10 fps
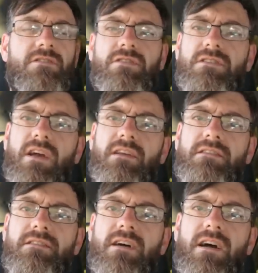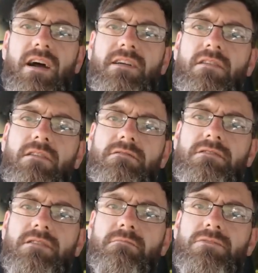She said, I got
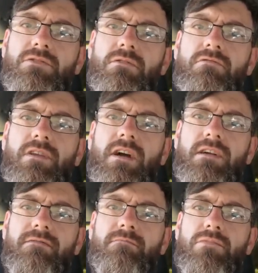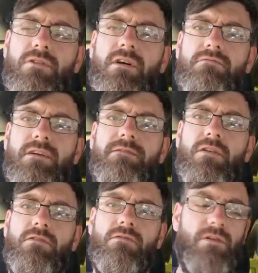some jewelry I haven't put out. I
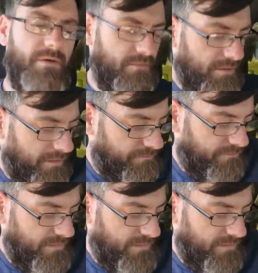forgot all about it.